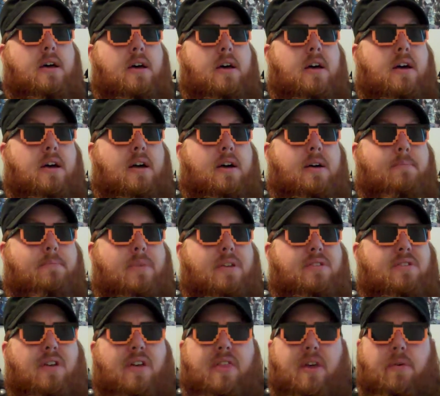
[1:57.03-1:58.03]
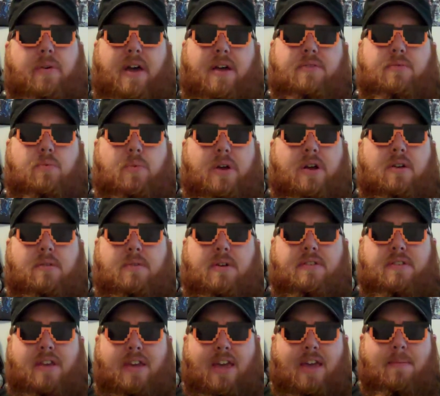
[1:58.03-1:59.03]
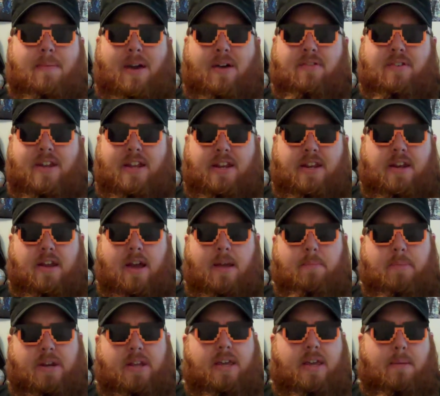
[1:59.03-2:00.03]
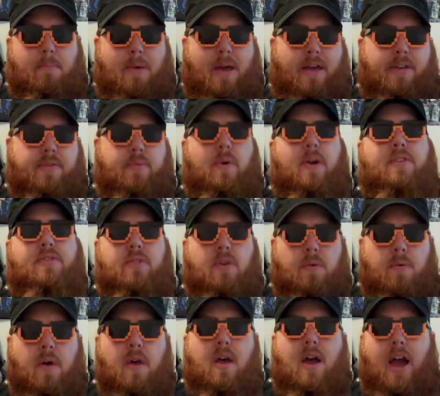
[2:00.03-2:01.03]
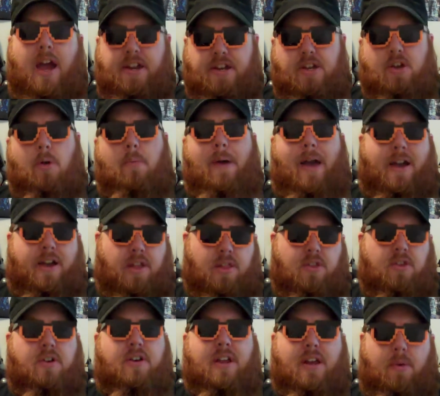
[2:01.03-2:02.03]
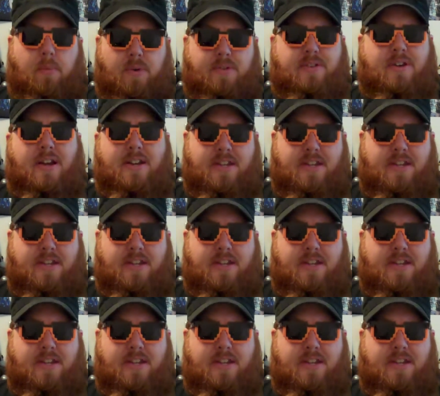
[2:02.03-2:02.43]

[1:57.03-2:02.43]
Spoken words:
So I thought, well, that's weird, because it came out in 89, but he had passed away. So I did go back and look, and it was